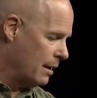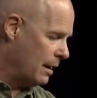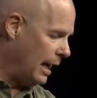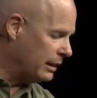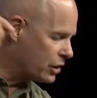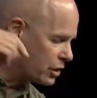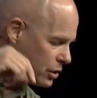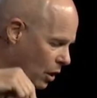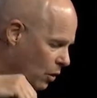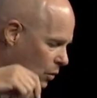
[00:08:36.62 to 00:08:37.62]
And
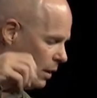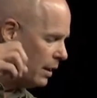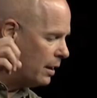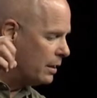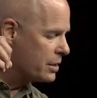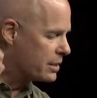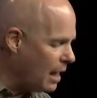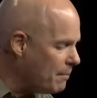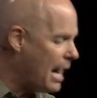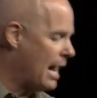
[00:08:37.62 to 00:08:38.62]
so
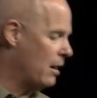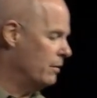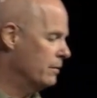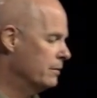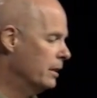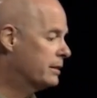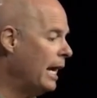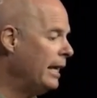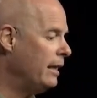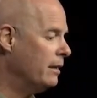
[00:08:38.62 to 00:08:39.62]
somehow
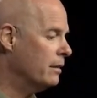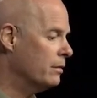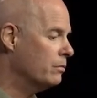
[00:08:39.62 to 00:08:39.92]
attaining the